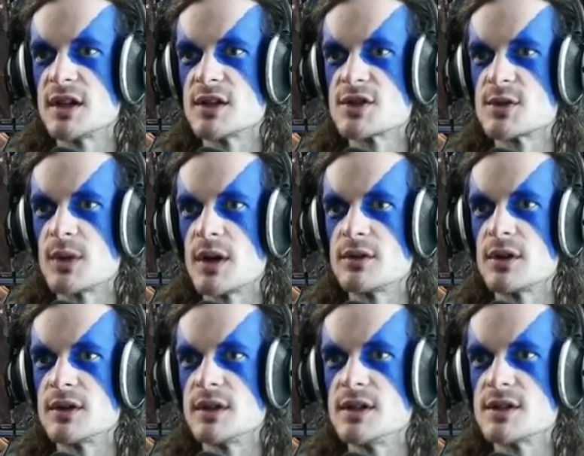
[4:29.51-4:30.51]
surround on
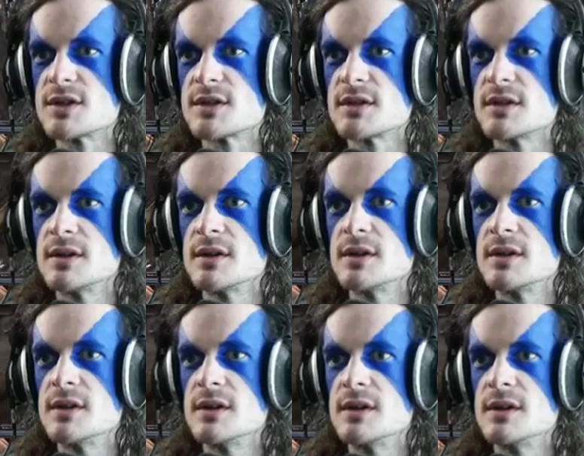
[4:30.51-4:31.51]
these.
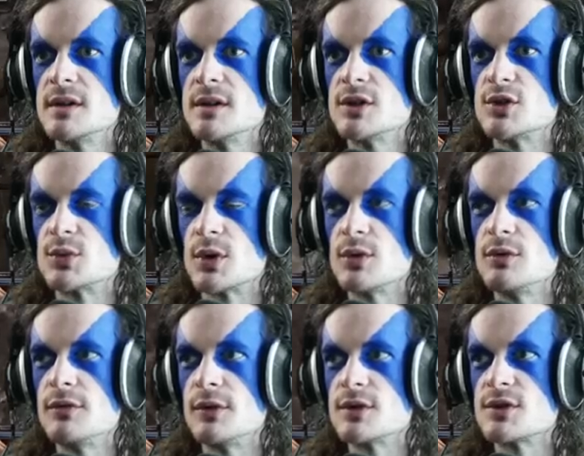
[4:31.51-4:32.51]
Drone
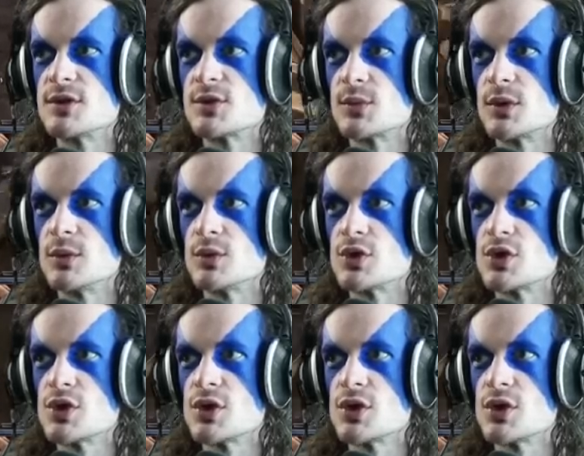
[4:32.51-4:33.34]
versus Roach.